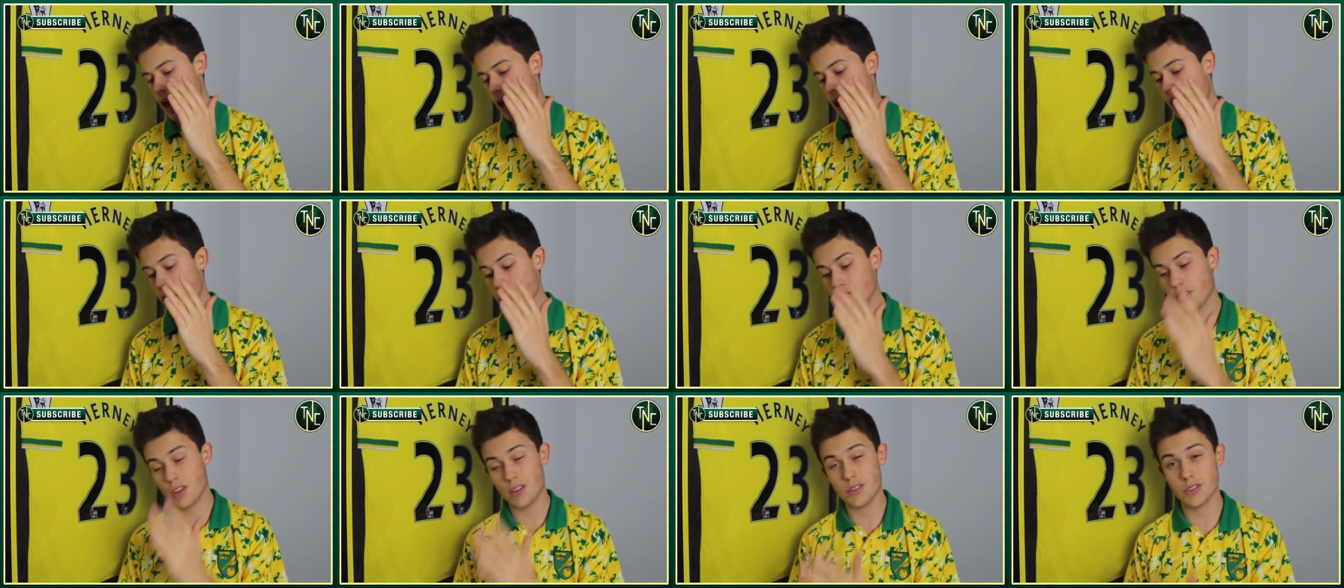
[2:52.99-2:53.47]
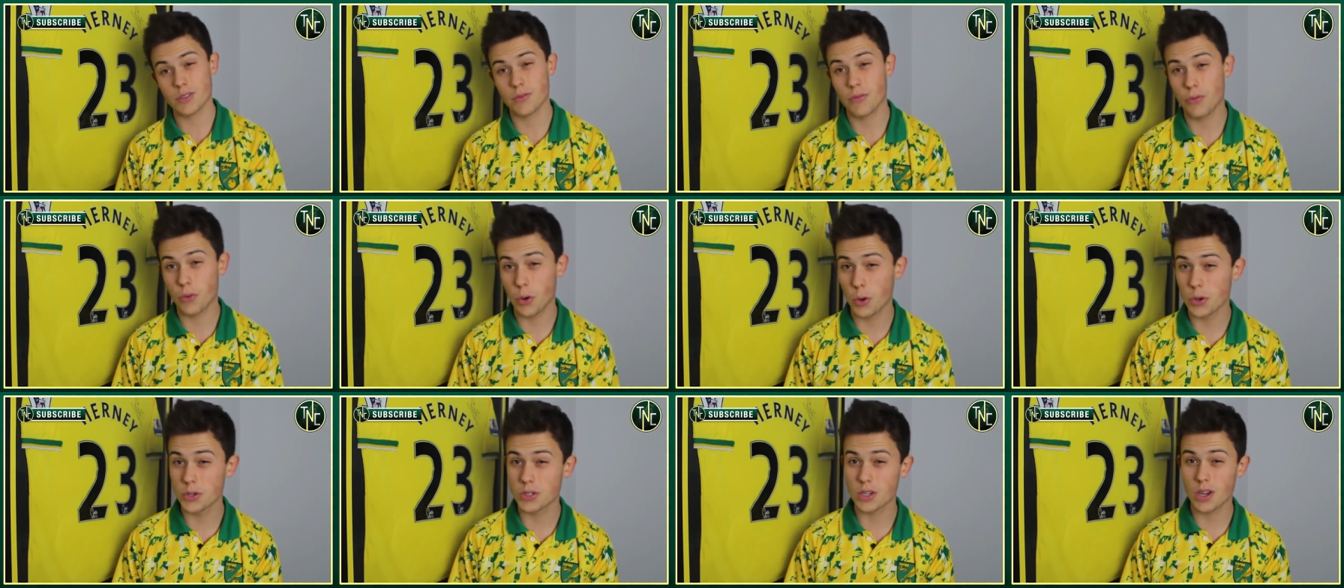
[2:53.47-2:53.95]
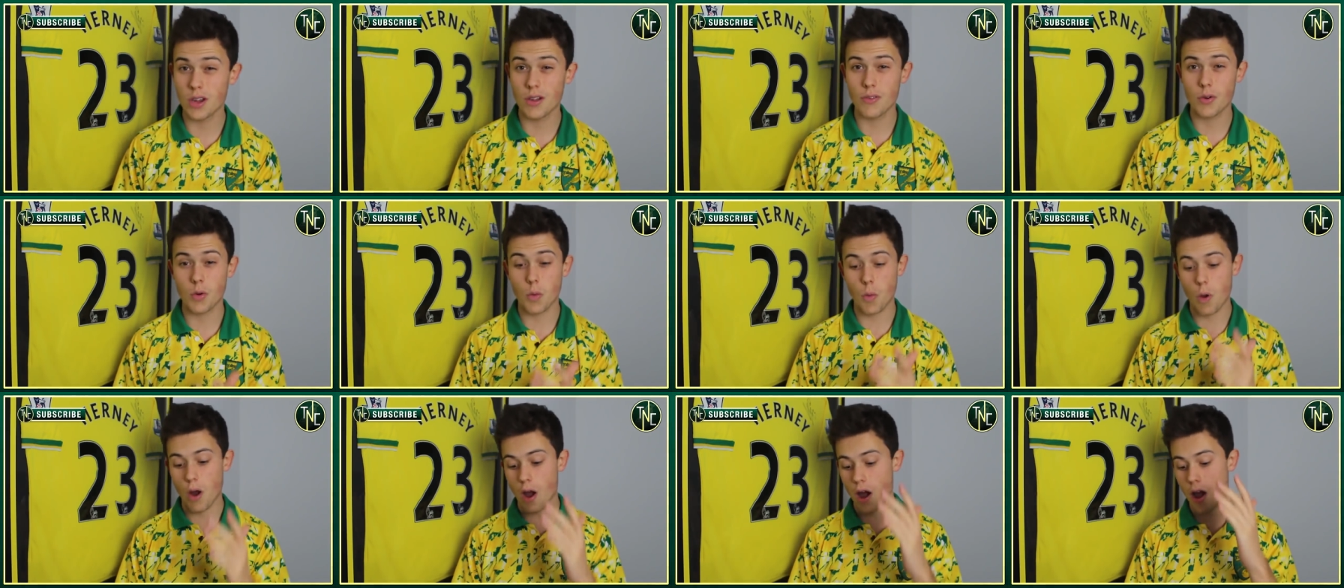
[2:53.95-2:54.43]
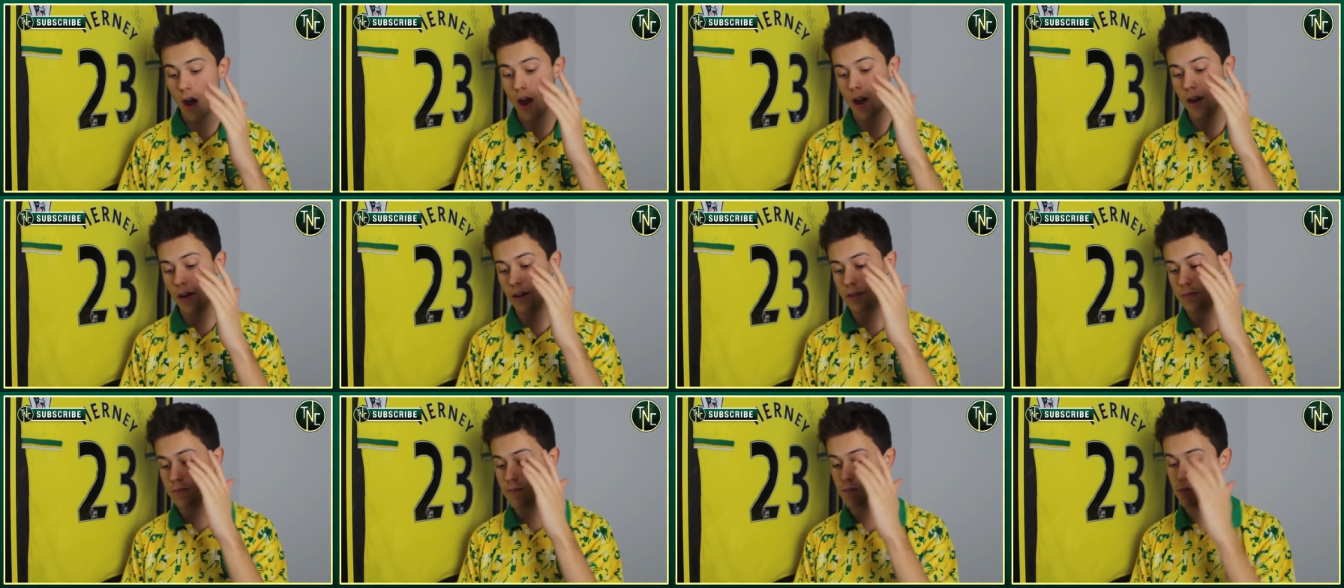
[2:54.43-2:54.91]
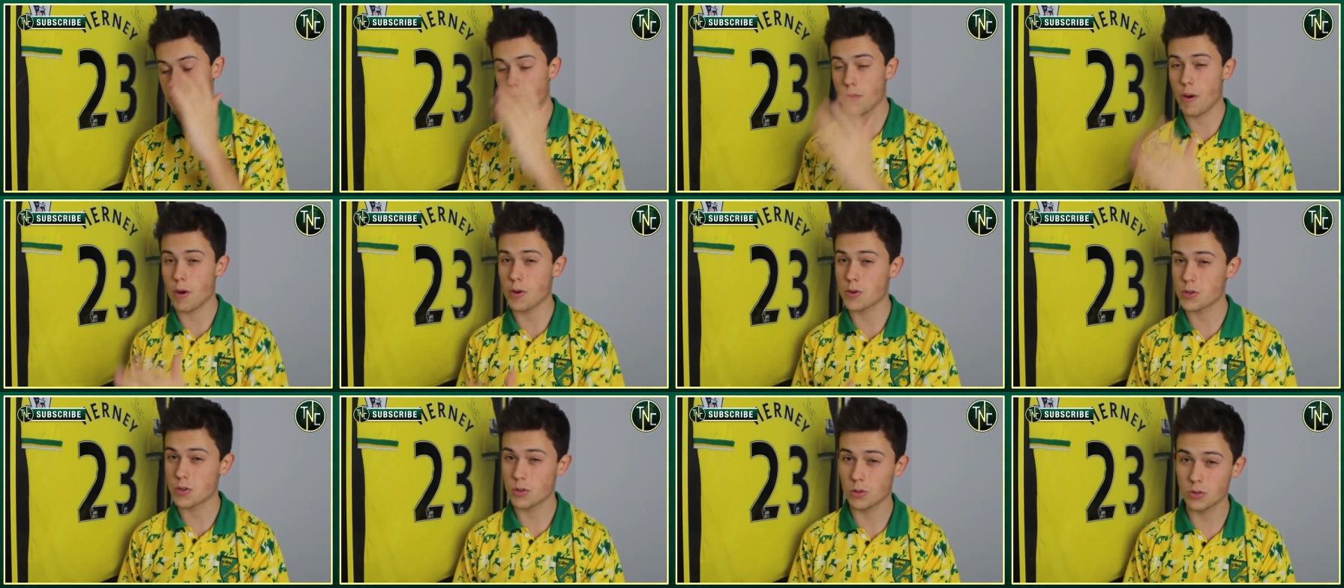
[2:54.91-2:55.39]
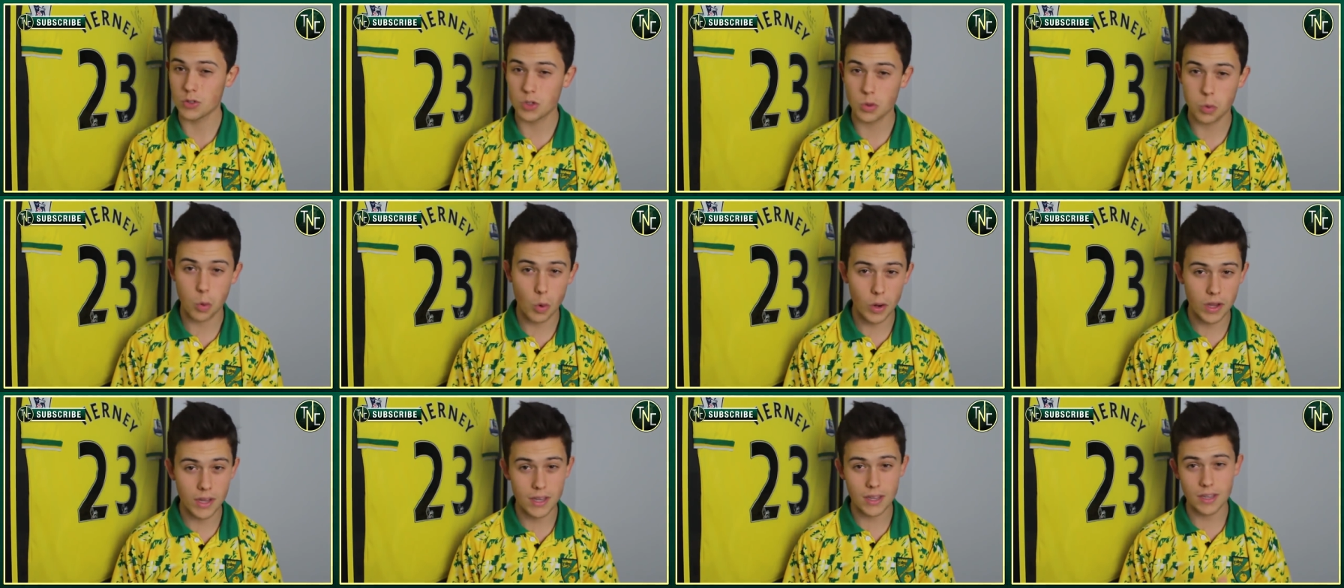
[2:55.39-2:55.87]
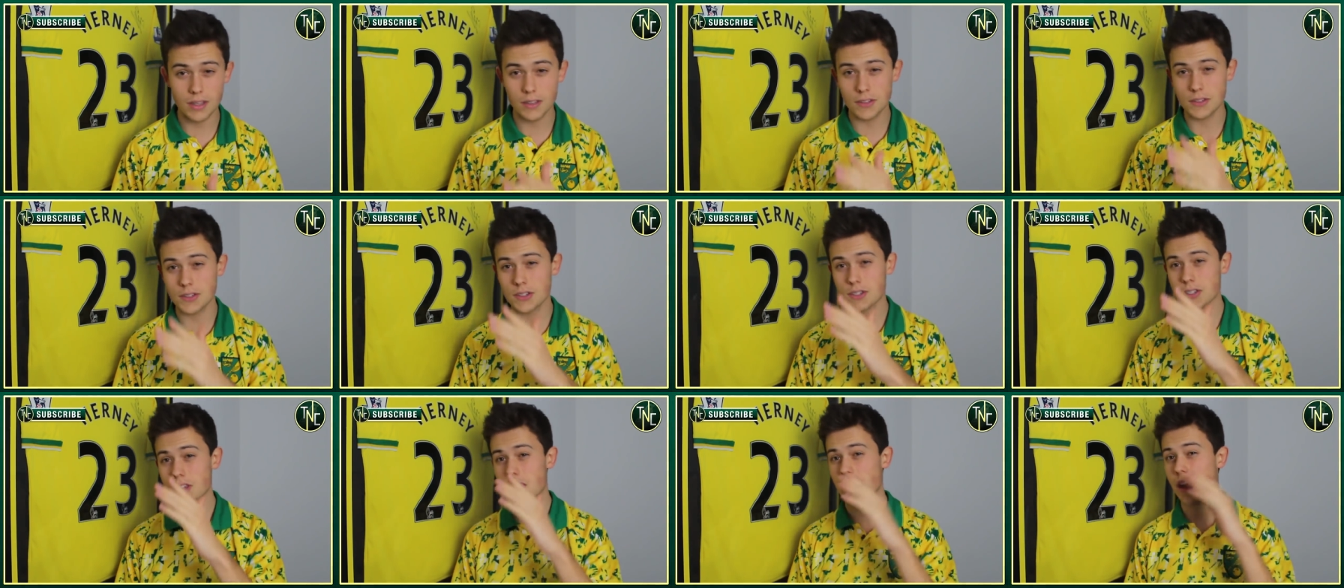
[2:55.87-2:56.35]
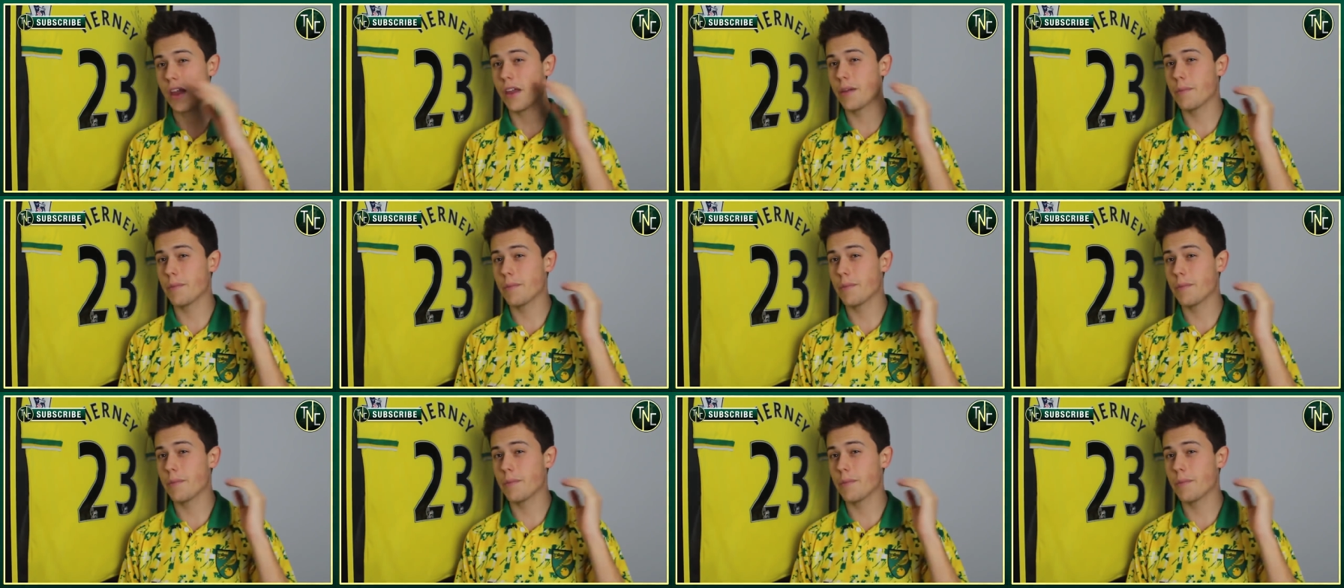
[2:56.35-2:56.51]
done some voiceover work, promotional tweets,